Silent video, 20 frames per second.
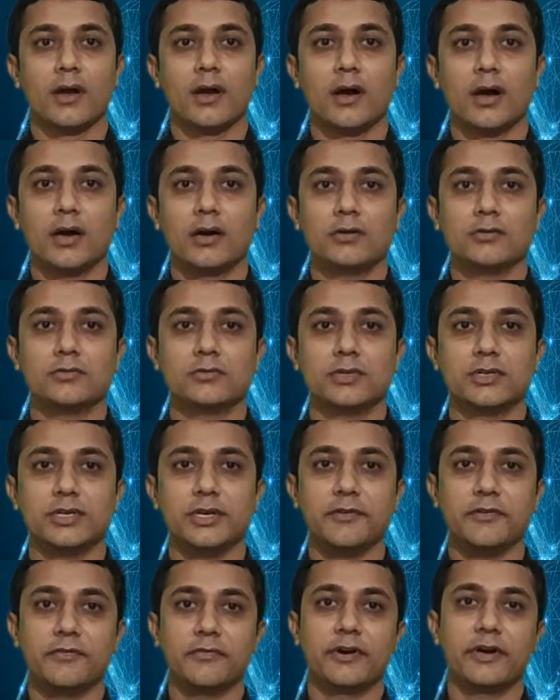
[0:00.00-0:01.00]
How the
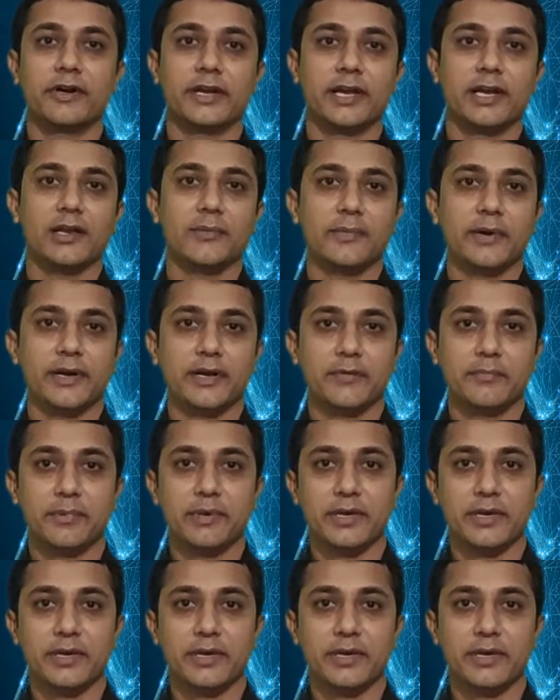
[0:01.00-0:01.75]
different elements